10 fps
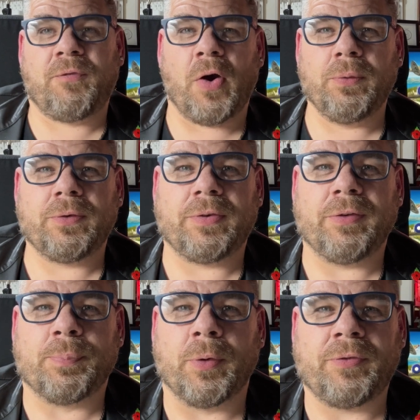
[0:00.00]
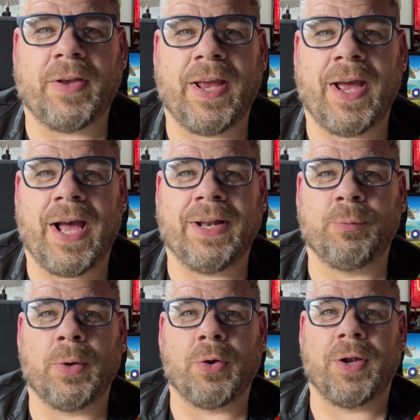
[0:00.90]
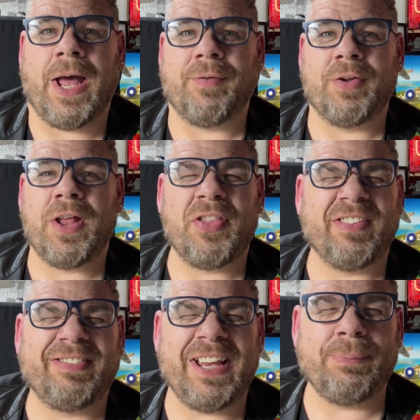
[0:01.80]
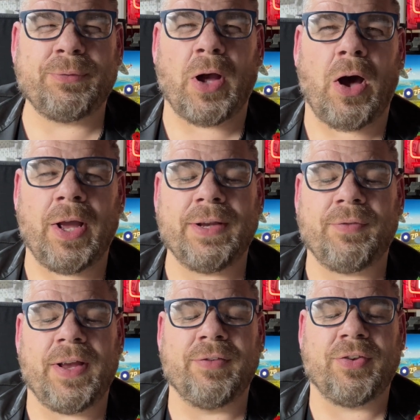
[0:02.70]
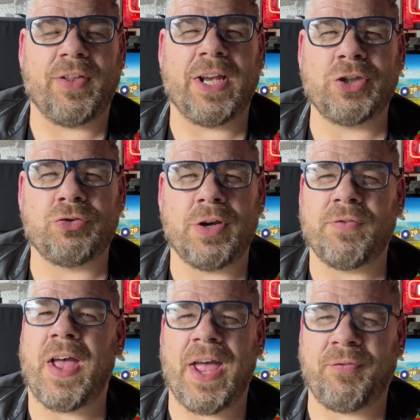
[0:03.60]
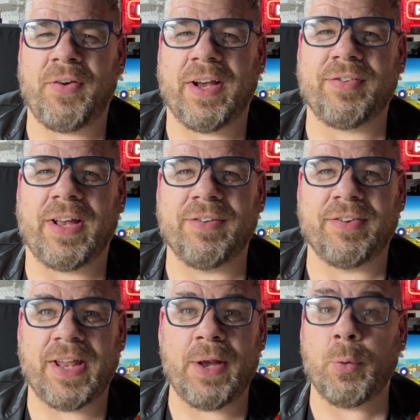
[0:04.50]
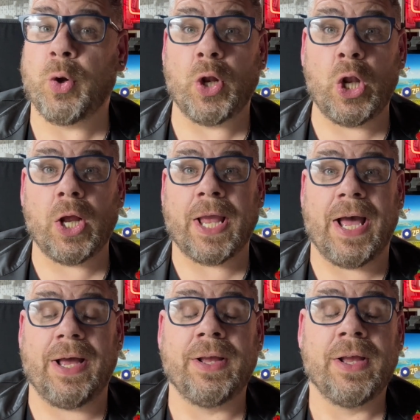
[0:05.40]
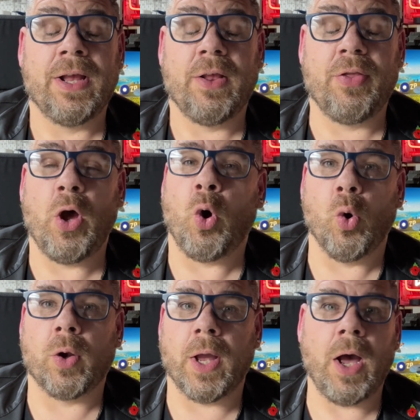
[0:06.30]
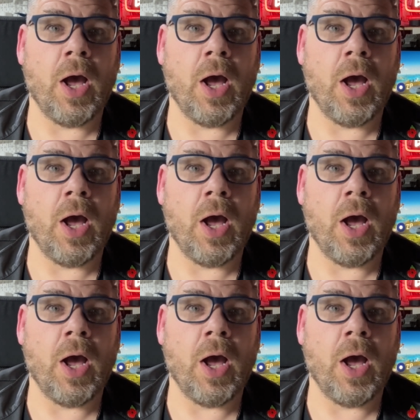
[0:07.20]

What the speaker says: folks, it's Moz here and we're going to have another deep dive into the history of Airfix, and today we're going to look at the HAWKER